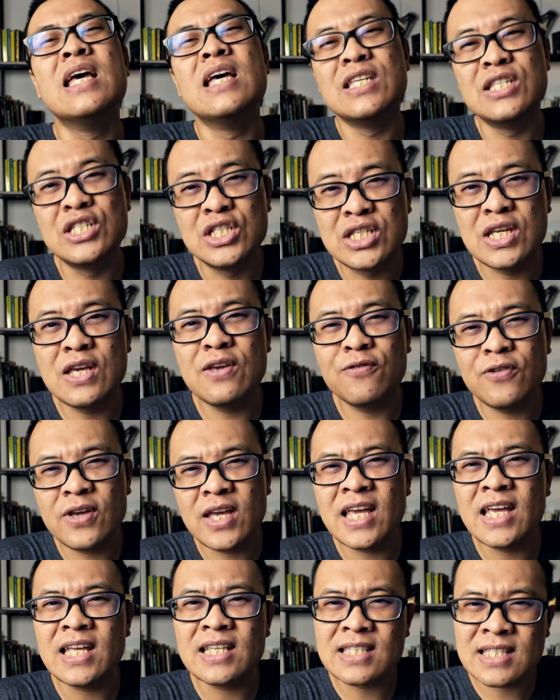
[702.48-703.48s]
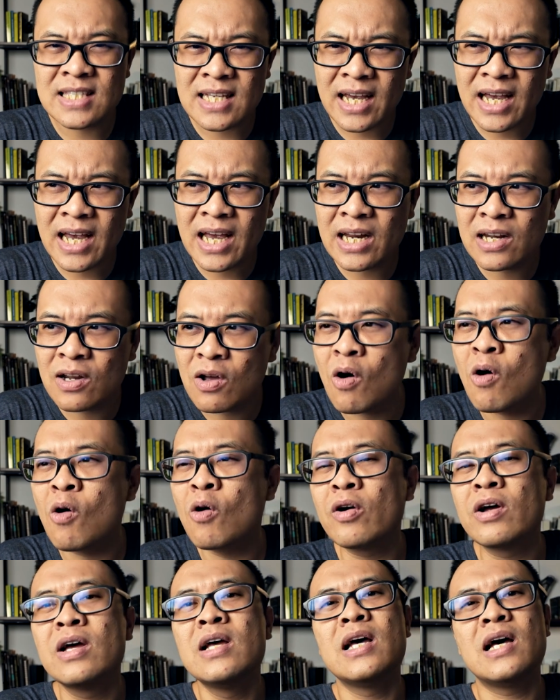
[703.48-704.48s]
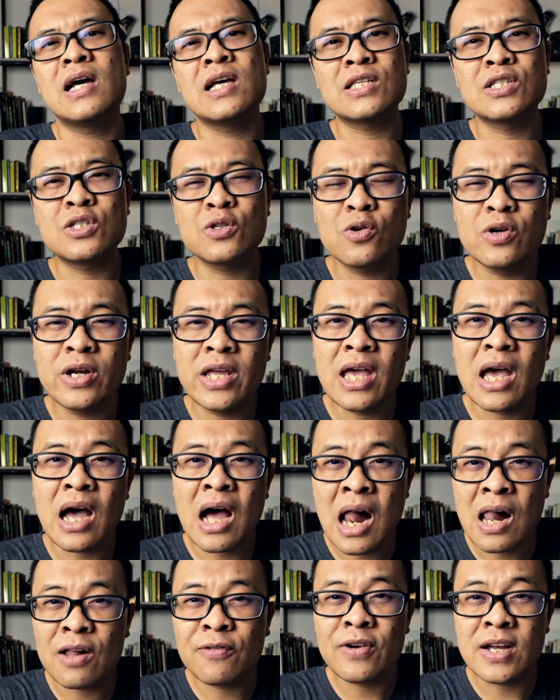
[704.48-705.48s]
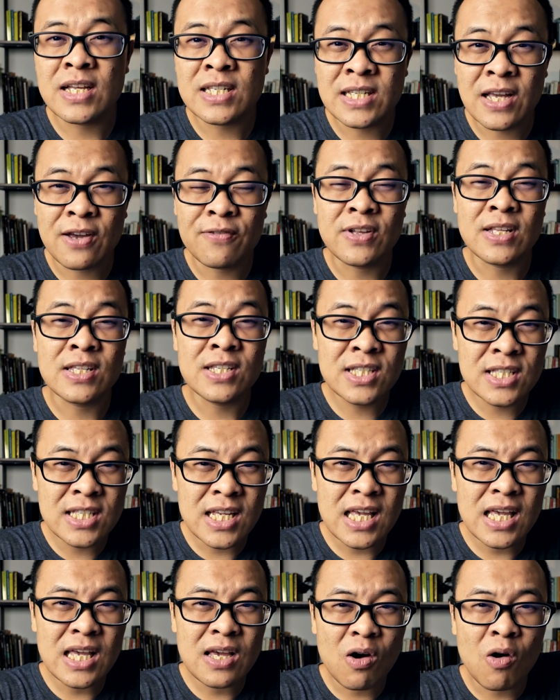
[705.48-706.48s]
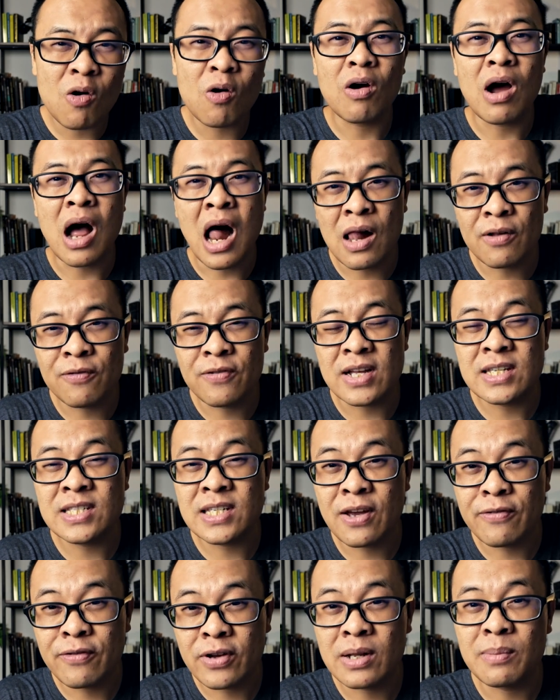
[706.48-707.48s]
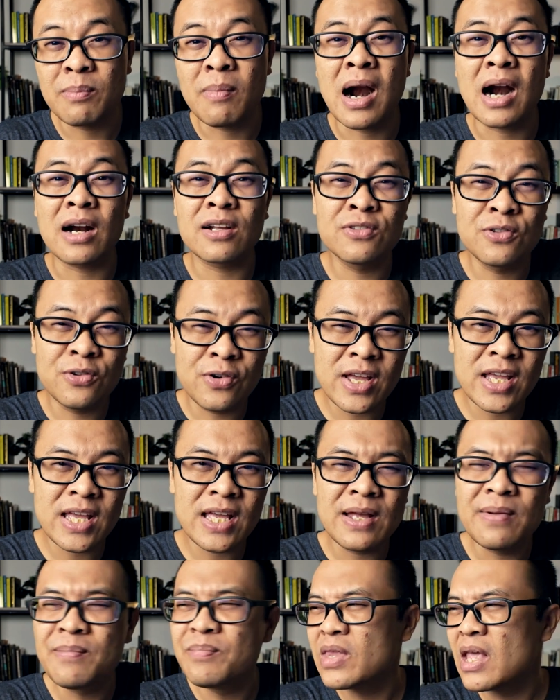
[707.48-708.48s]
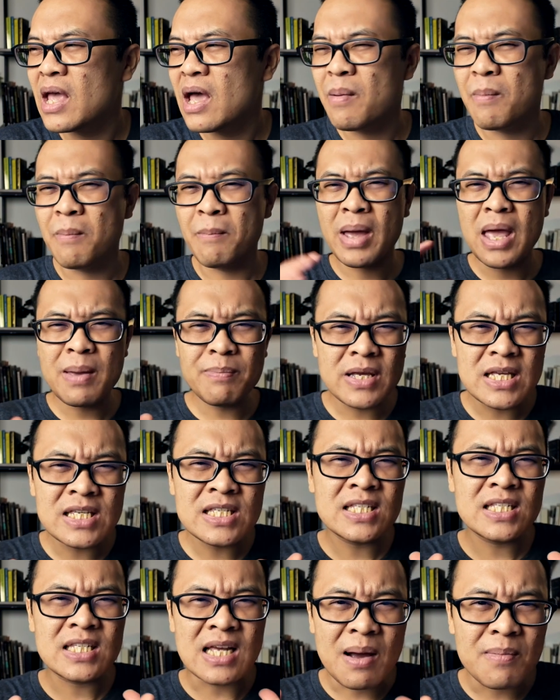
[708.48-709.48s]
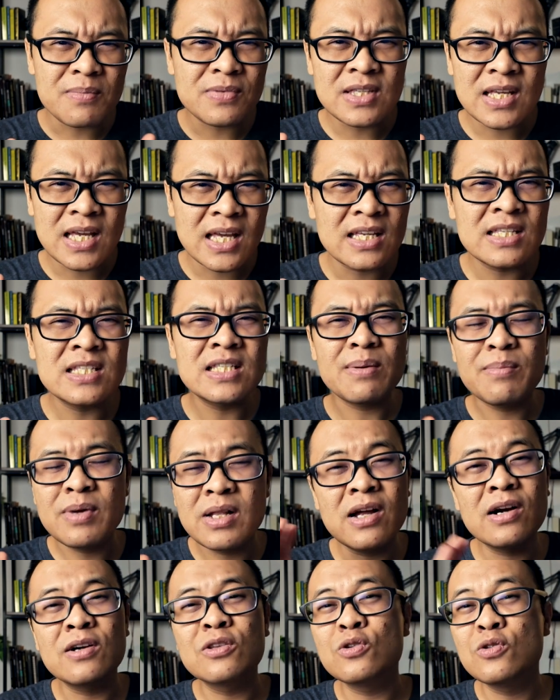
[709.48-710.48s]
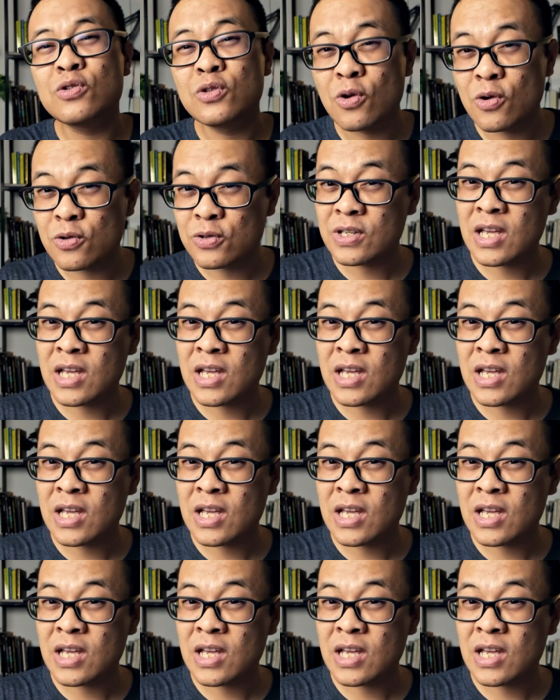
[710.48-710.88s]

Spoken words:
ZV-E10 or a Sony Alpha 7C or Alpha 7 Mark III. Maybe something similar to those